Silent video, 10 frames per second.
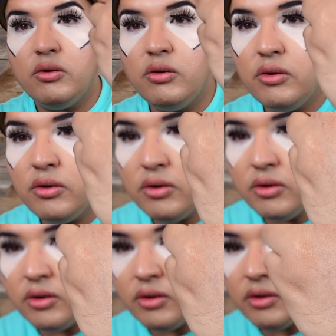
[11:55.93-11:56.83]

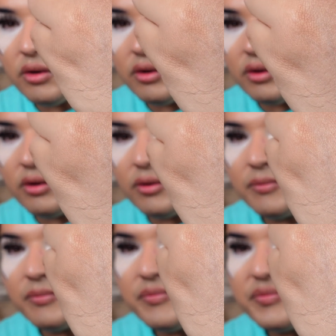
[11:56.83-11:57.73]
Ooh.
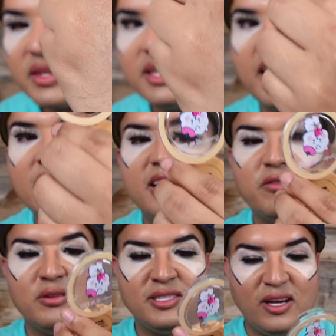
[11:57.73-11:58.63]
Yeah, I did it
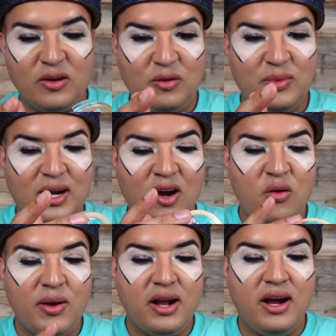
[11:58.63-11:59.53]
real subtle, but
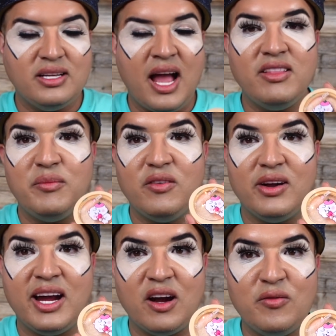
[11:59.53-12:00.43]
oh my god. I have to be
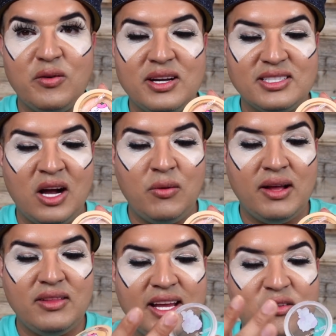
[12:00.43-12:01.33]
very careful because I would
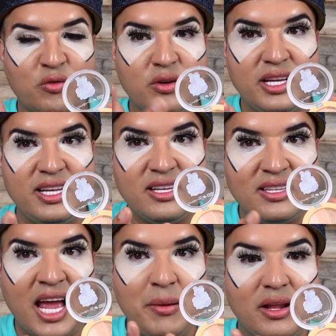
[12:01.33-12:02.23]
have to like really
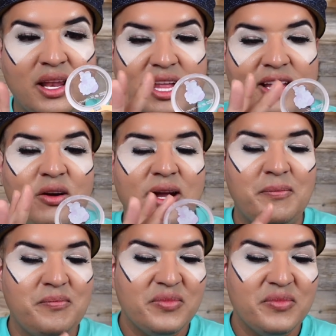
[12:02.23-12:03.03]
dab it lightly. Okay,